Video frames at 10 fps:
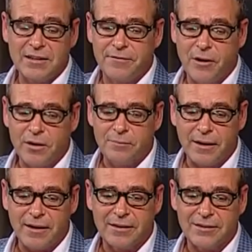in the foaling
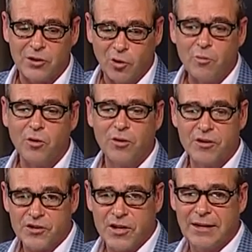paddock at Coolmore in
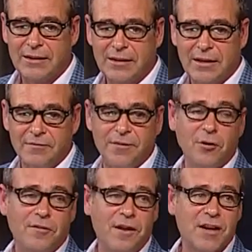Australia, in foal
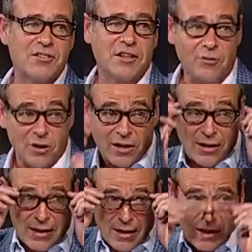to Fastnet Rock.
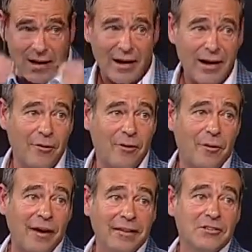We're
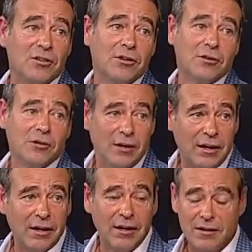waiting
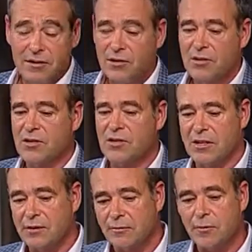to
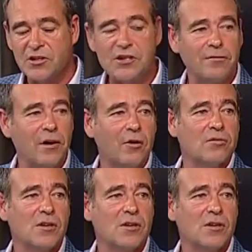see when she foals.